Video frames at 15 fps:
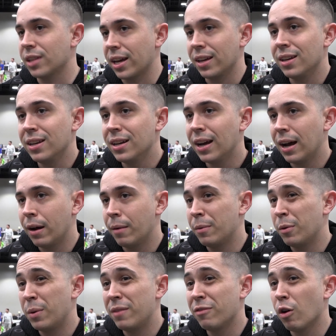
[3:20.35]
Like, I
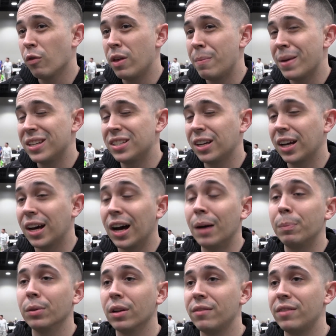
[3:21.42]
mean, we've only missed a
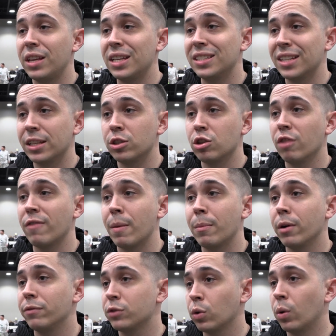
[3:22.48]
couple of these since
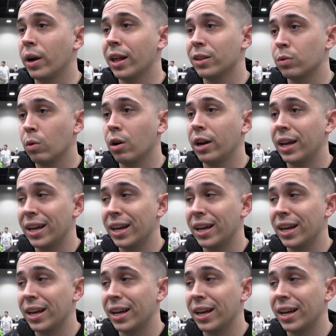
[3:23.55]
November of 2020.